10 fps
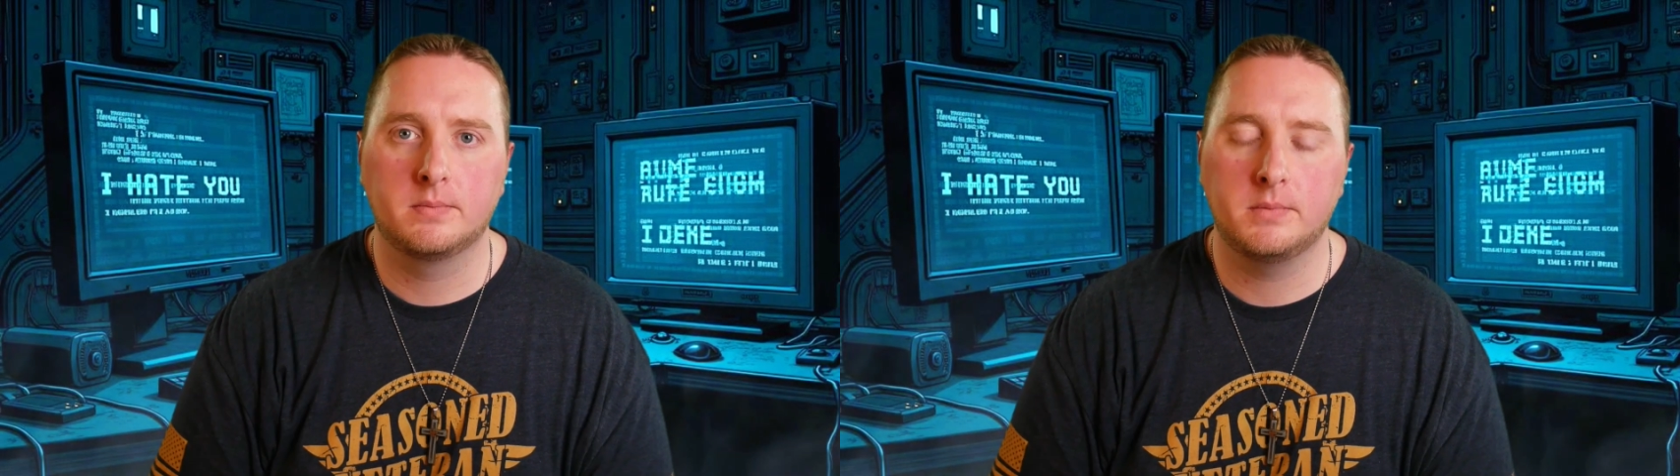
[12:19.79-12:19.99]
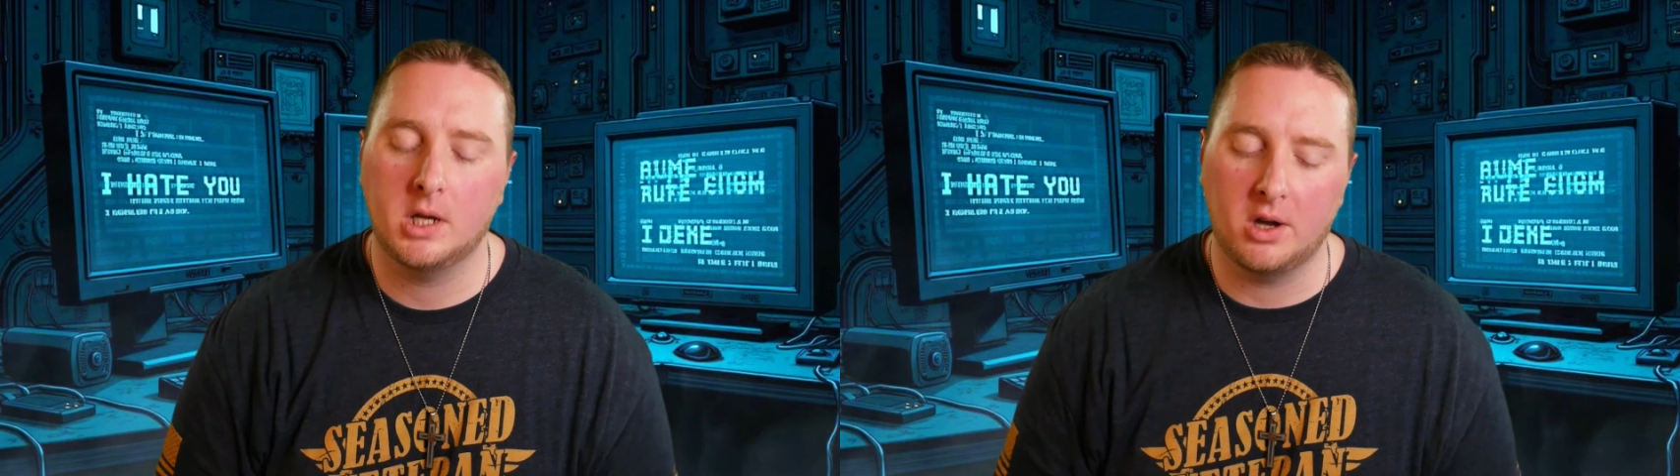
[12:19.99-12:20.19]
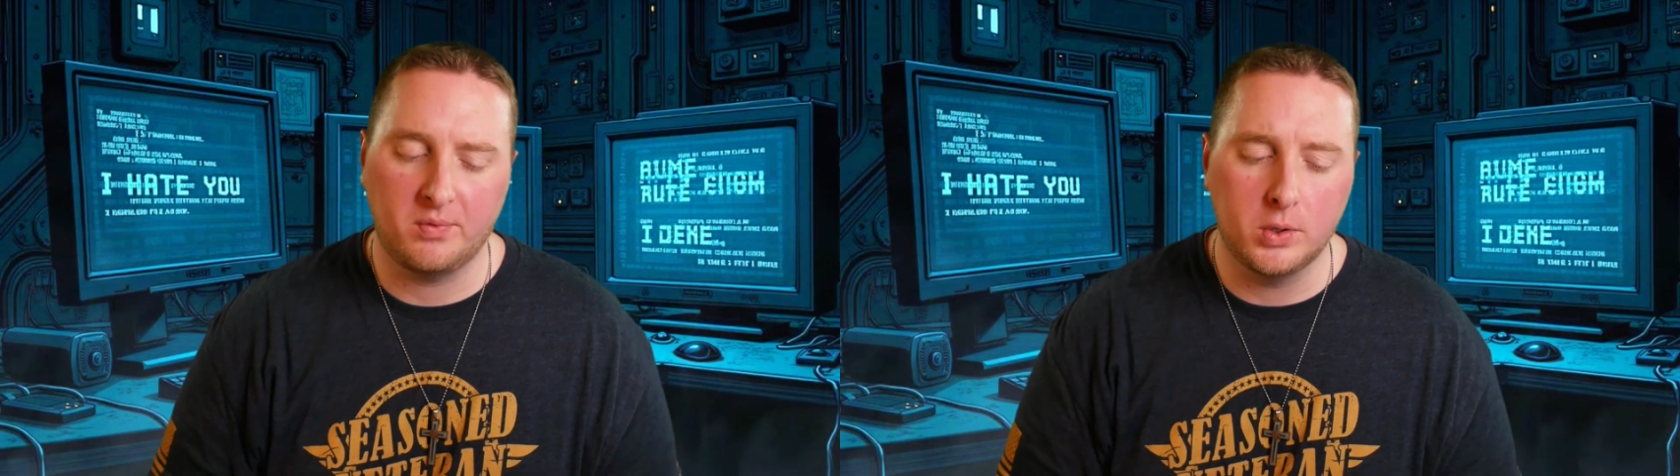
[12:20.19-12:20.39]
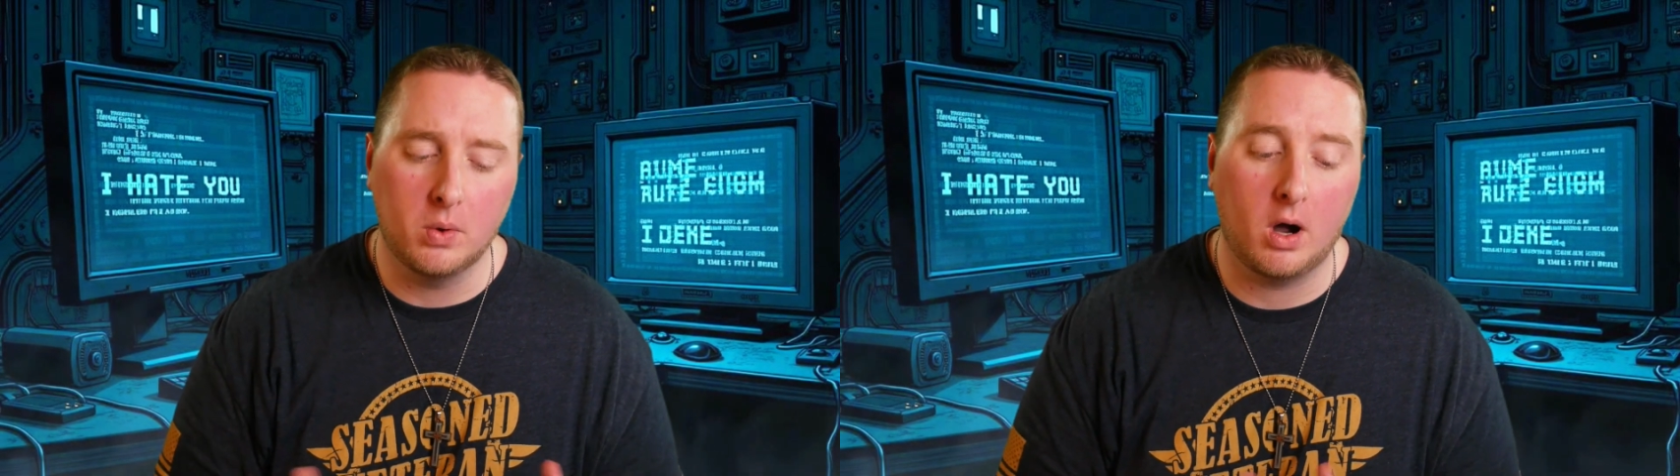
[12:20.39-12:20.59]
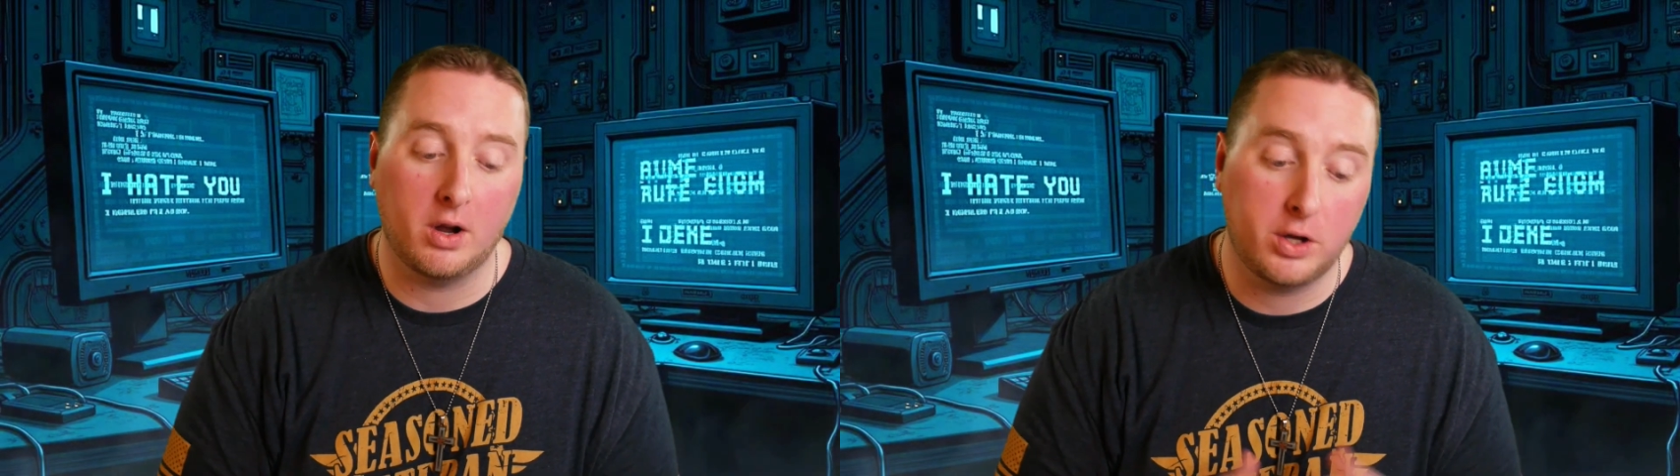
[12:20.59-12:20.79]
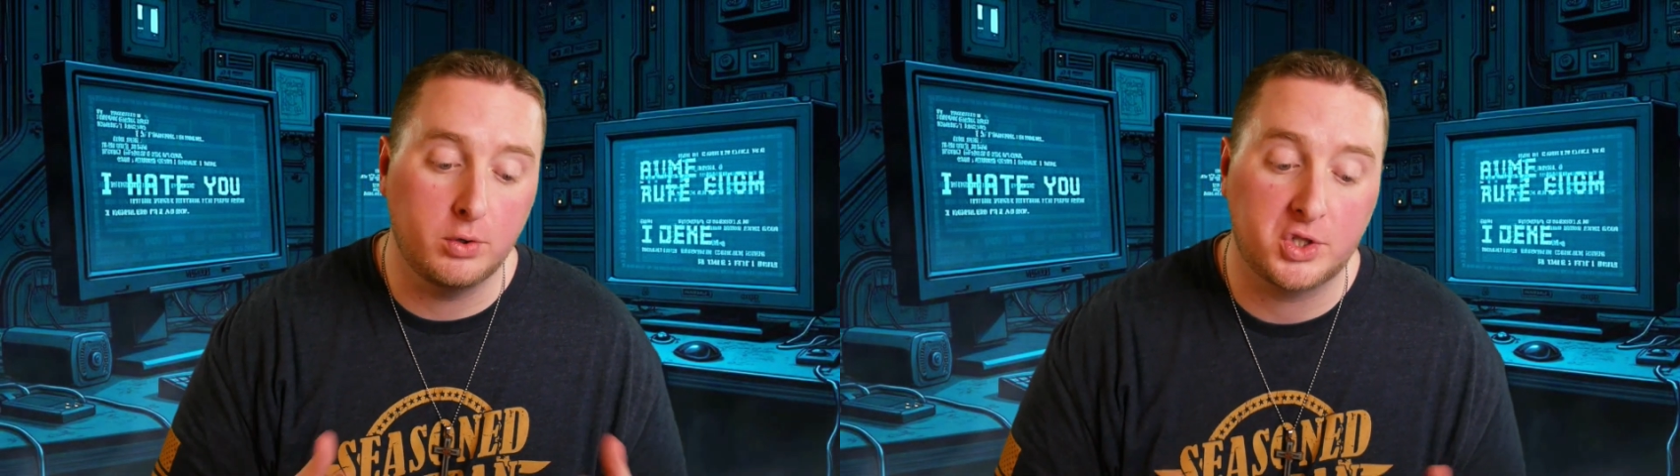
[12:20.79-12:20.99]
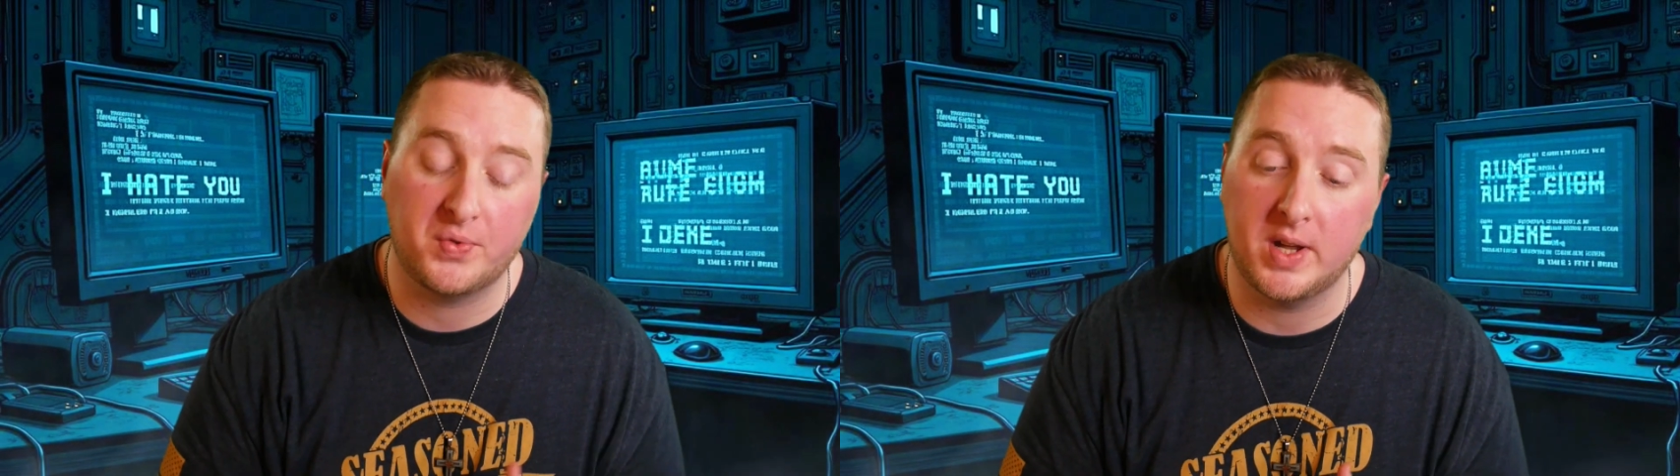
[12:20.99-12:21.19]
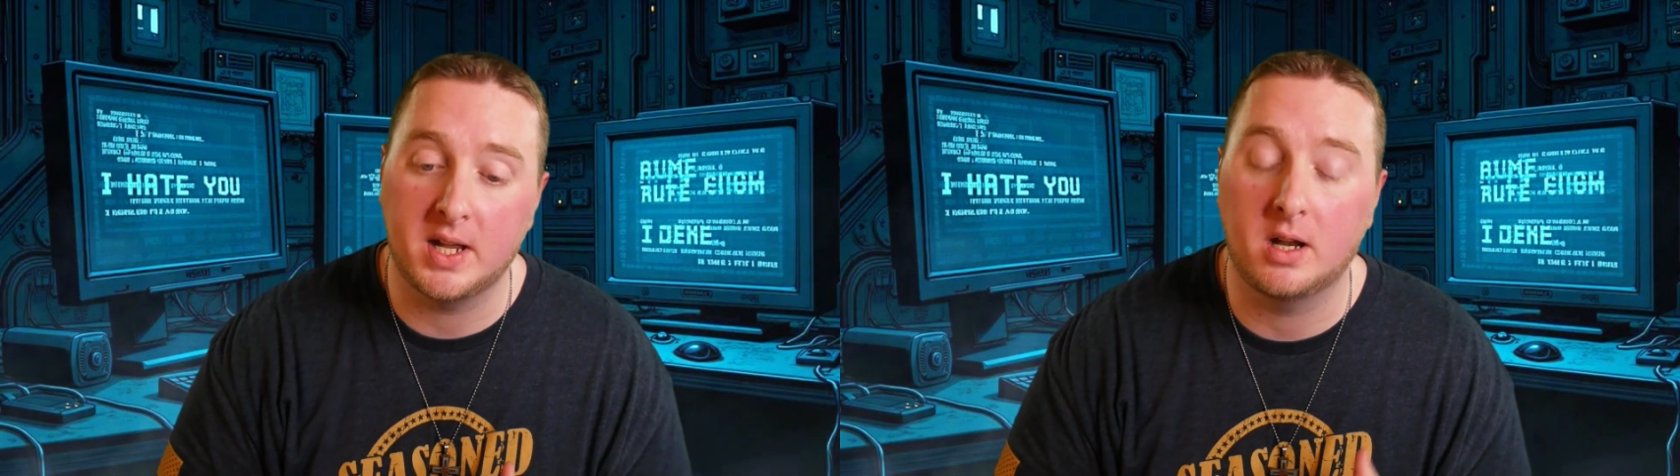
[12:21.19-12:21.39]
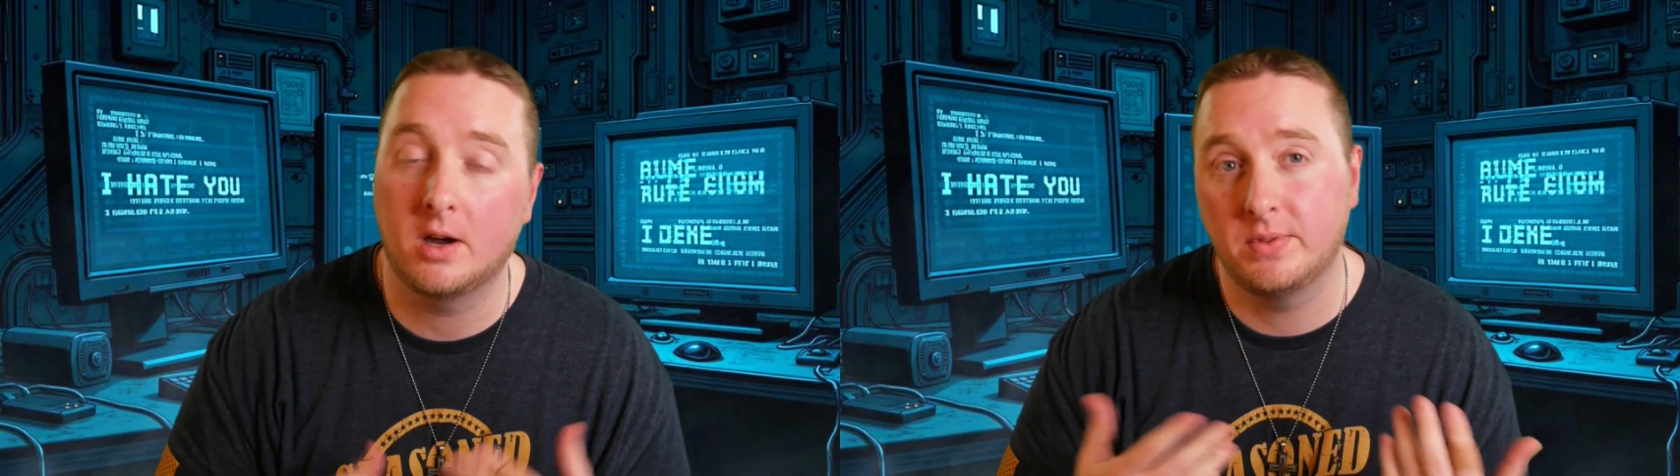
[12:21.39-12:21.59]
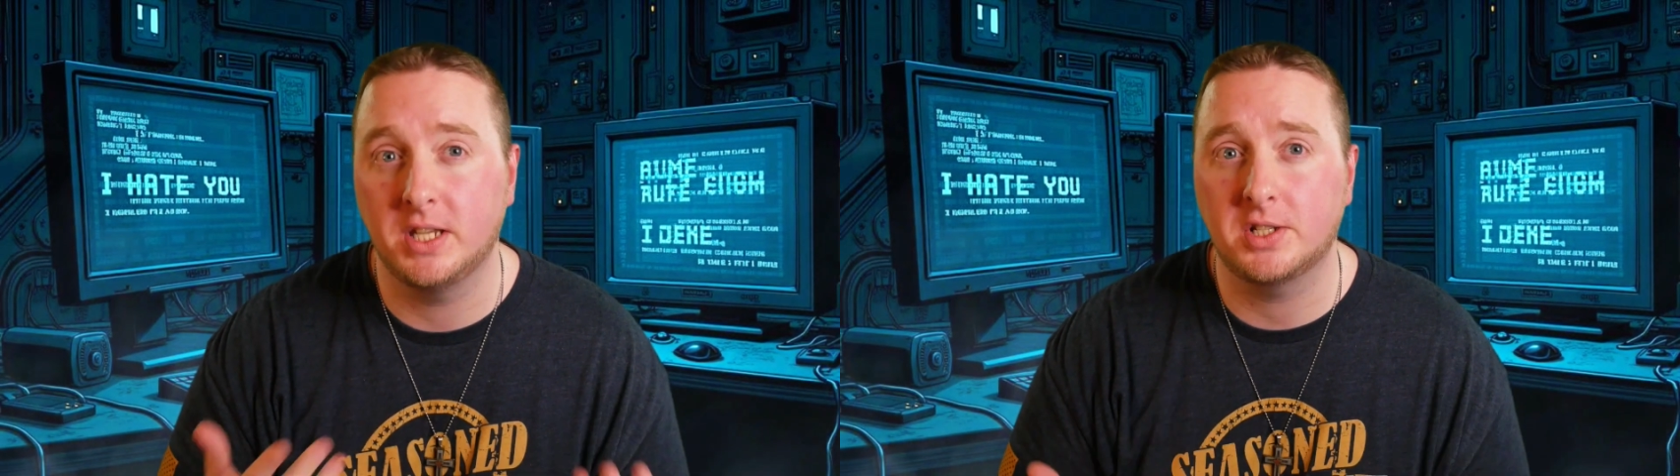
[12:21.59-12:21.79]
Now, if you are a huge fan
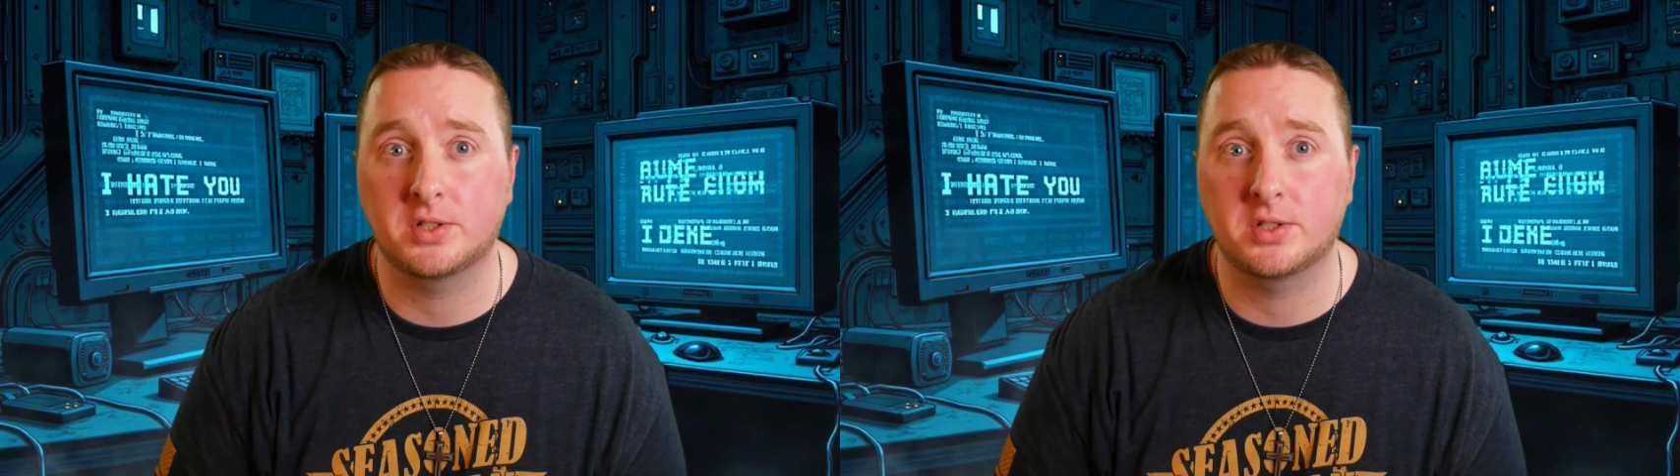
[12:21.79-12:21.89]
of these